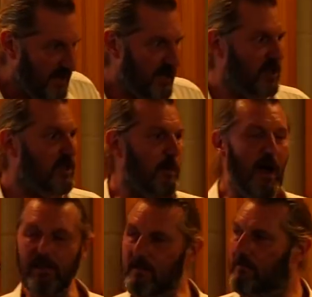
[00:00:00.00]

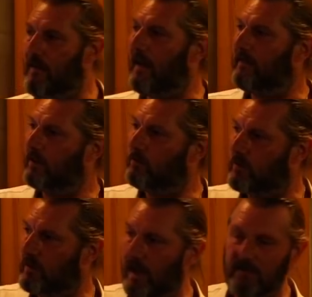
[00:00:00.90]
despite the fact this
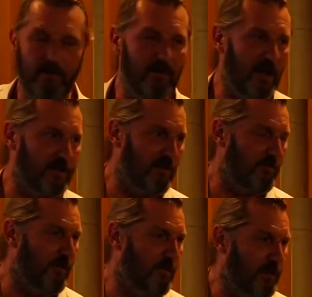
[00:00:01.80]
was cited in
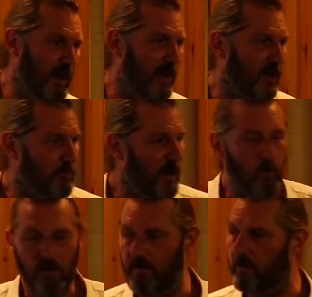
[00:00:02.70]
1915 as being
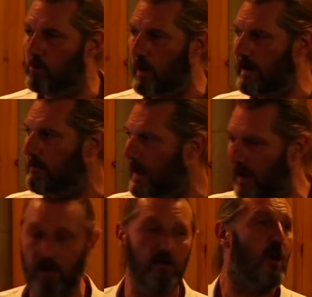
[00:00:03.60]
one of the twin
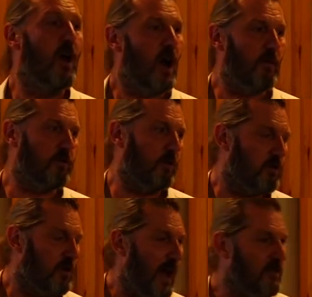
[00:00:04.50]
pillars of
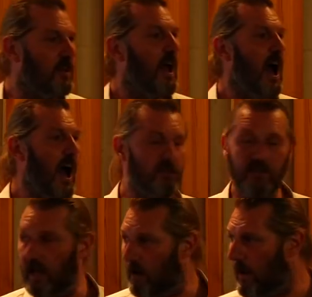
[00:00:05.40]
success,
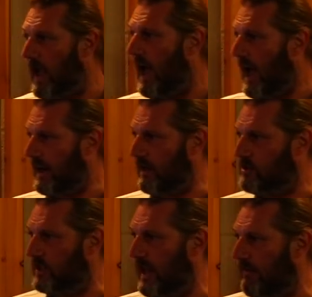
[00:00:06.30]
artillery and
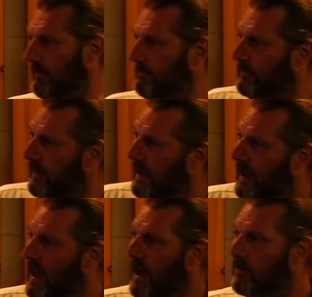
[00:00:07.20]
engineering.
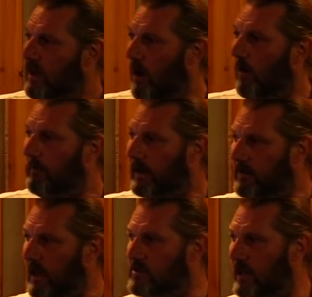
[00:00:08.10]
So,
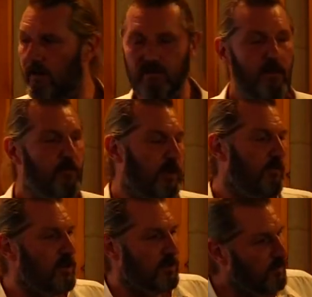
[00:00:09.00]
because engineering is left for
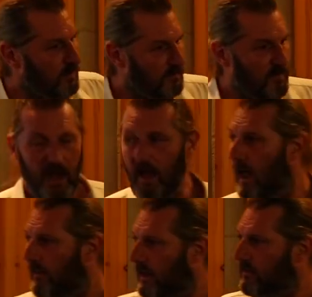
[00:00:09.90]
divisions,
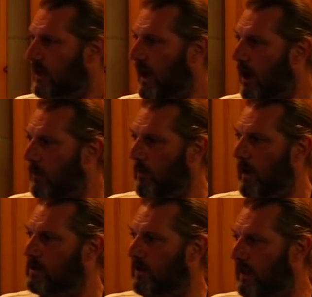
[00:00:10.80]
the entire
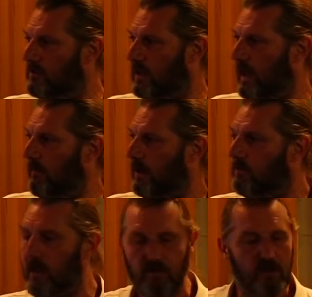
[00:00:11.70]
operational engineering
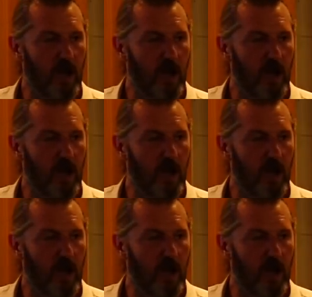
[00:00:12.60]
becomes